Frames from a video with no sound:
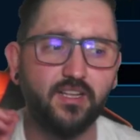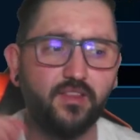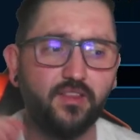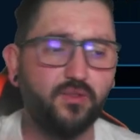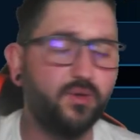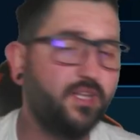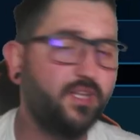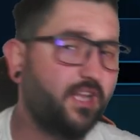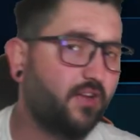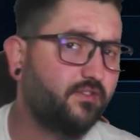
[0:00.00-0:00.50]

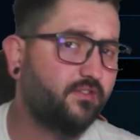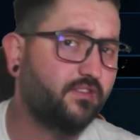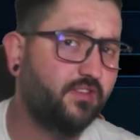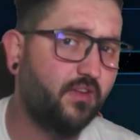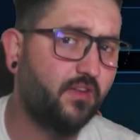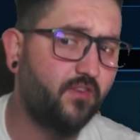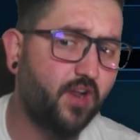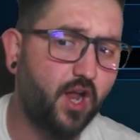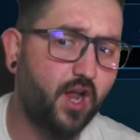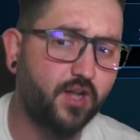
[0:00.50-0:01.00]

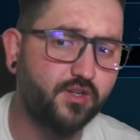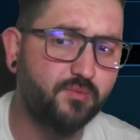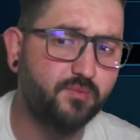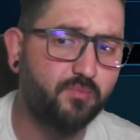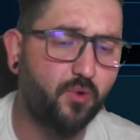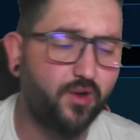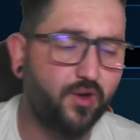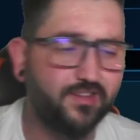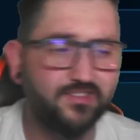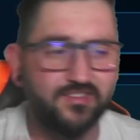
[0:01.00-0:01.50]
3,700
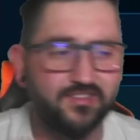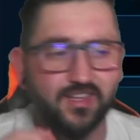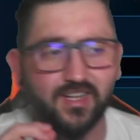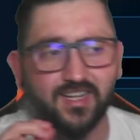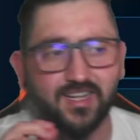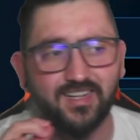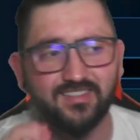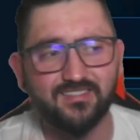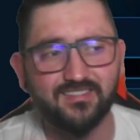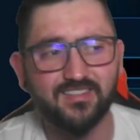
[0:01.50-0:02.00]
points,
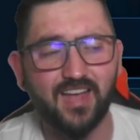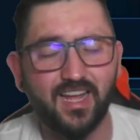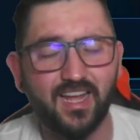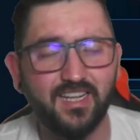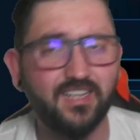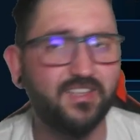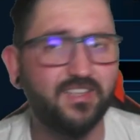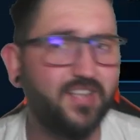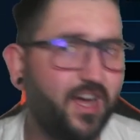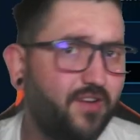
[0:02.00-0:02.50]
it's
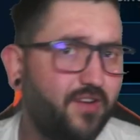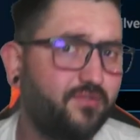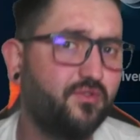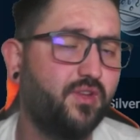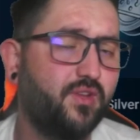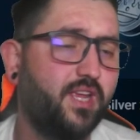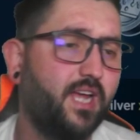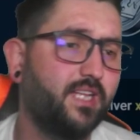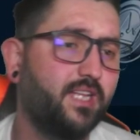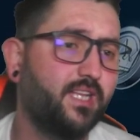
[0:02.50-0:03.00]
kind of tough
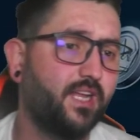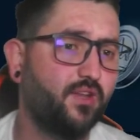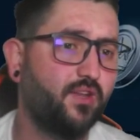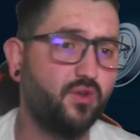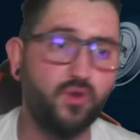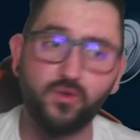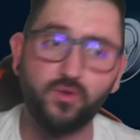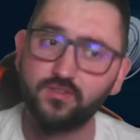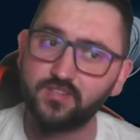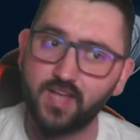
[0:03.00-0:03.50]
to get that,
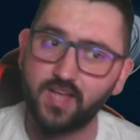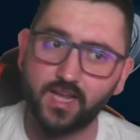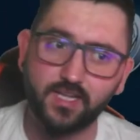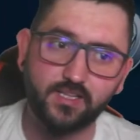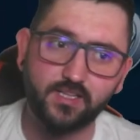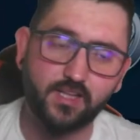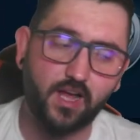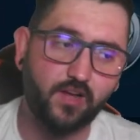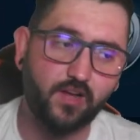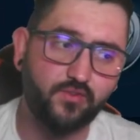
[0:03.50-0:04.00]
it's kind
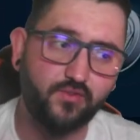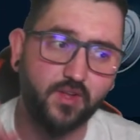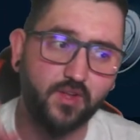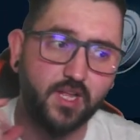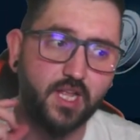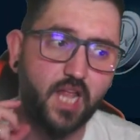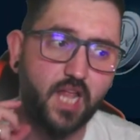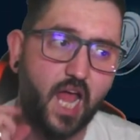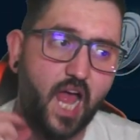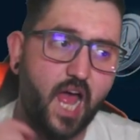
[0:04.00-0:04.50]
of tough.